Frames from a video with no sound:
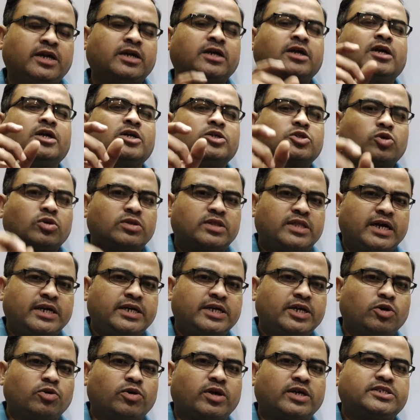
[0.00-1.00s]
there. So
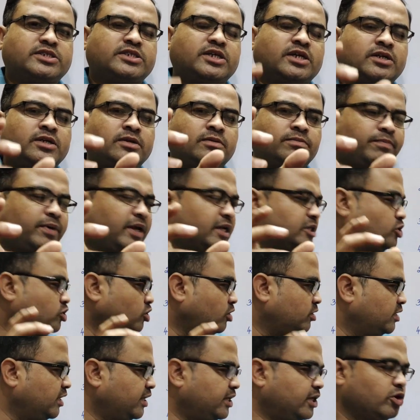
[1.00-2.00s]
that duration,
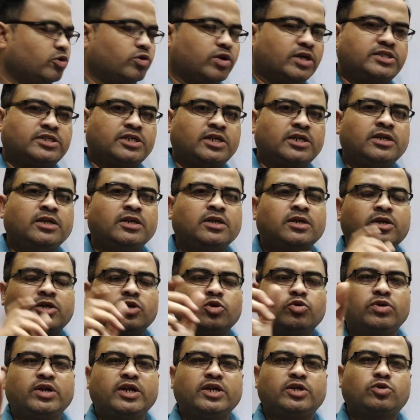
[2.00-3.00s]
based on the duration,
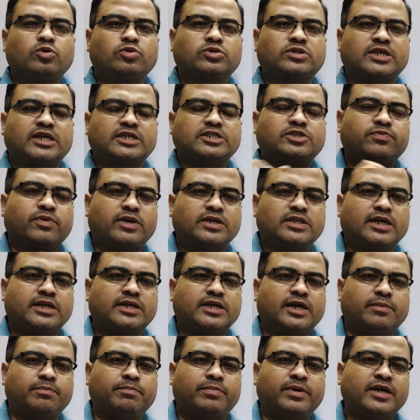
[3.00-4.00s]
you need to search for
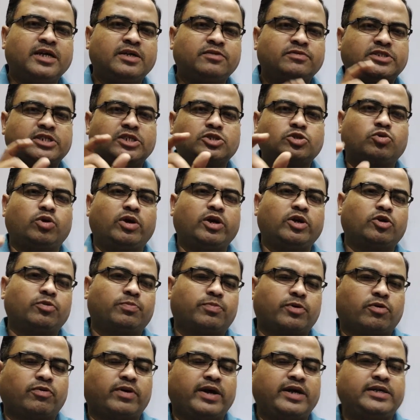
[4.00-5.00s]
that company which is going
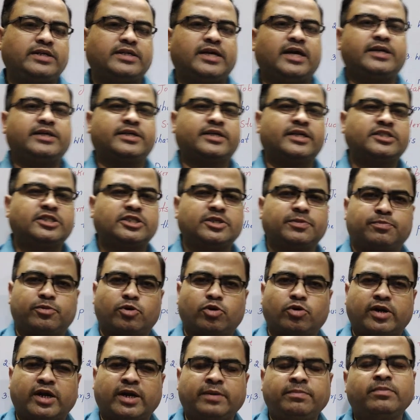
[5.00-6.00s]
to provide the internship
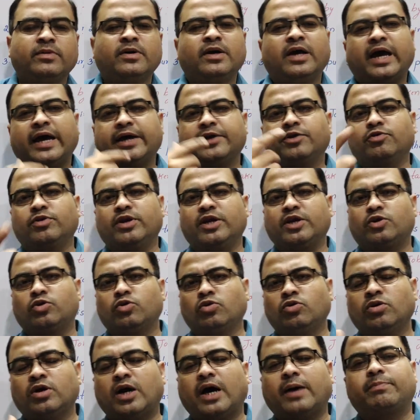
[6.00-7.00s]
program and you
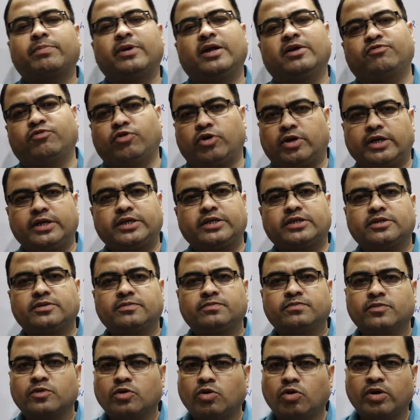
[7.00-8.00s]
need to apply for it.
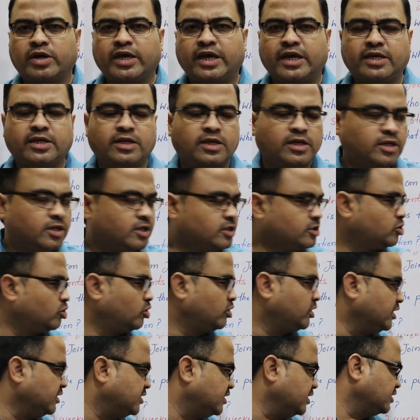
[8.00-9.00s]
Okay,
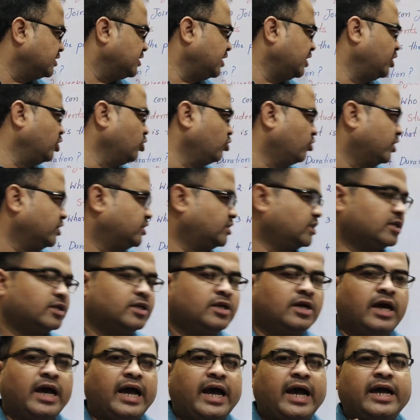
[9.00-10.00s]
so this is the duration.
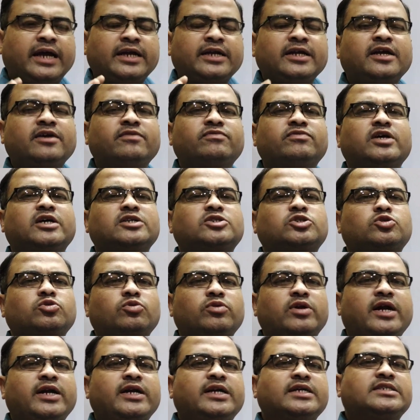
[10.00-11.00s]
And if the
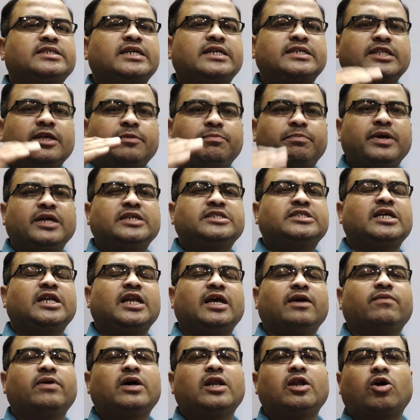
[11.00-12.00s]
student is at the
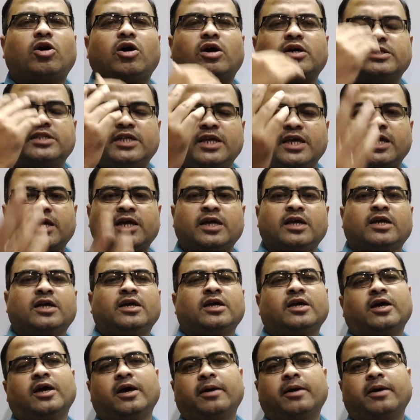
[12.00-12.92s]
PG level or the